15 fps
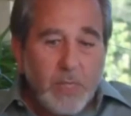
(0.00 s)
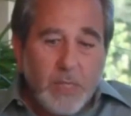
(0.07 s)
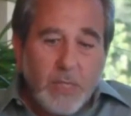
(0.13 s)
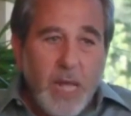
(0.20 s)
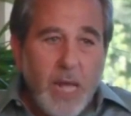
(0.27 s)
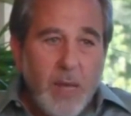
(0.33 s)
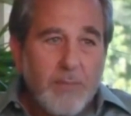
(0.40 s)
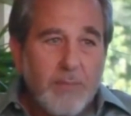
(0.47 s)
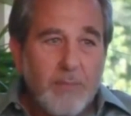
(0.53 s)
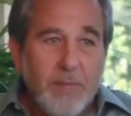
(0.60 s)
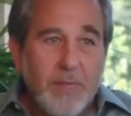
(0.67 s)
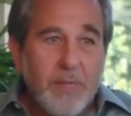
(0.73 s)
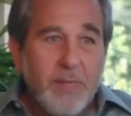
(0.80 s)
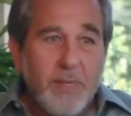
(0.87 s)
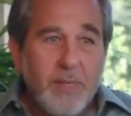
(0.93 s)
Now stop
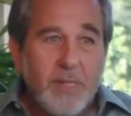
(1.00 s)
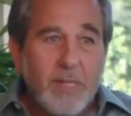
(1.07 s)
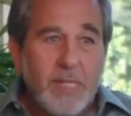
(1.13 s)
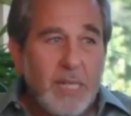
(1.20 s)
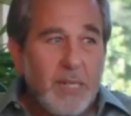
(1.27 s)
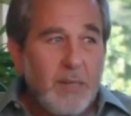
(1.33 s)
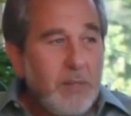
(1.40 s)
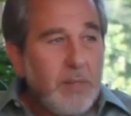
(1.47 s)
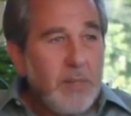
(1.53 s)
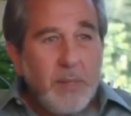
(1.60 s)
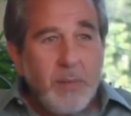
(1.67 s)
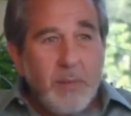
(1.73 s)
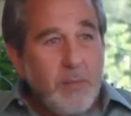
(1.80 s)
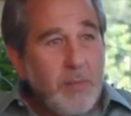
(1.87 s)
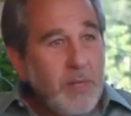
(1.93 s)
and say,
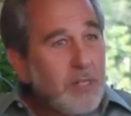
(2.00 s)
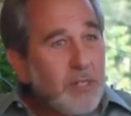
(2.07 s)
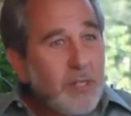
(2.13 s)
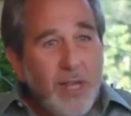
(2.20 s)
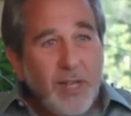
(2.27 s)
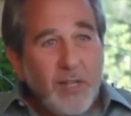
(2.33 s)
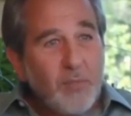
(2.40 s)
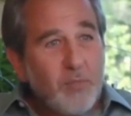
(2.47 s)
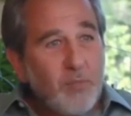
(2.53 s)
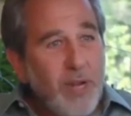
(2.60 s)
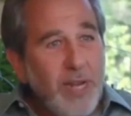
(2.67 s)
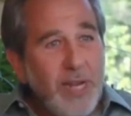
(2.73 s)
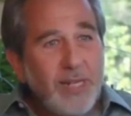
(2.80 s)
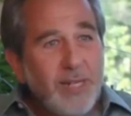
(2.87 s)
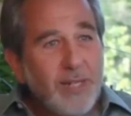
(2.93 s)
but a child's
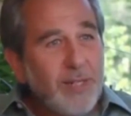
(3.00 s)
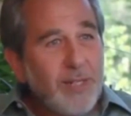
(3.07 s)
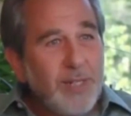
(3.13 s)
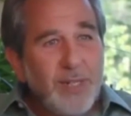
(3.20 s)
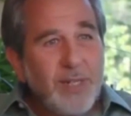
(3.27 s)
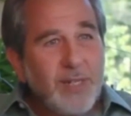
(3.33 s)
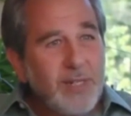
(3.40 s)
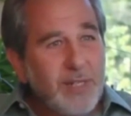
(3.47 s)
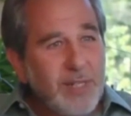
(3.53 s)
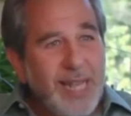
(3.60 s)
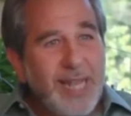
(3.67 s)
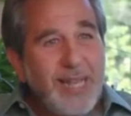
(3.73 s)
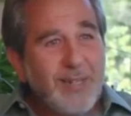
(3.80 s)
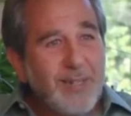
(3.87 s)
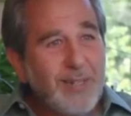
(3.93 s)
brain is in this
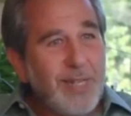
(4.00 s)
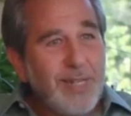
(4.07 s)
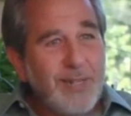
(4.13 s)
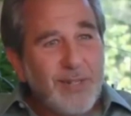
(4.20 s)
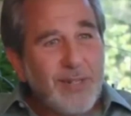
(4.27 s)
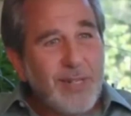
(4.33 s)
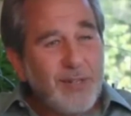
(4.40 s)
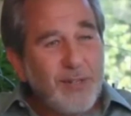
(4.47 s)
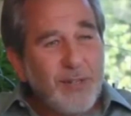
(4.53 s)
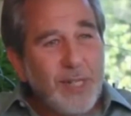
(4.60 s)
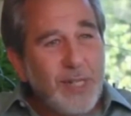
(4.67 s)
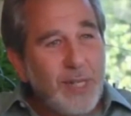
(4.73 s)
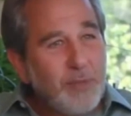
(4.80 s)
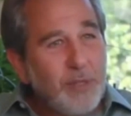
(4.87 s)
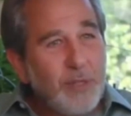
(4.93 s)
theta state
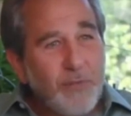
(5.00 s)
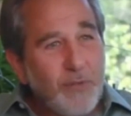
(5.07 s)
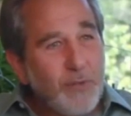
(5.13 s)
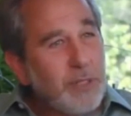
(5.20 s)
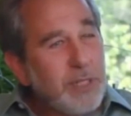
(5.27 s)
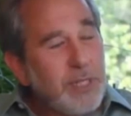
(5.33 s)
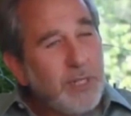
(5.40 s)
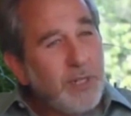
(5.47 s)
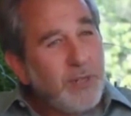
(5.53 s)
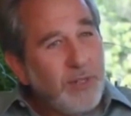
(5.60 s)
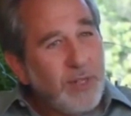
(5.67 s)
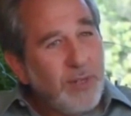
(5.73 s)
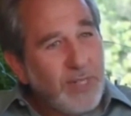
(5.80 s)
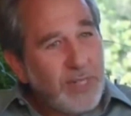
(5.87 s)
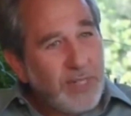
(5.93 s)
essentially up to the first 6
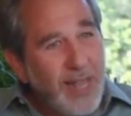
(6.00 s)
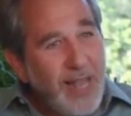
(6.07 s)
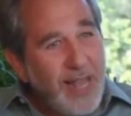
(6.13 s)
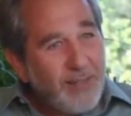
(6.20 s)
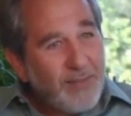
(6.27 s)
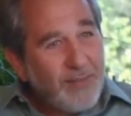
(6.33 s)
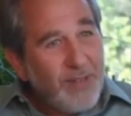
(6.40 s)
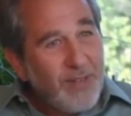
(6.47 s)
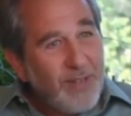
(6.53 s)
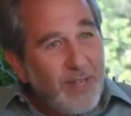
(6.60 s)
years of its life.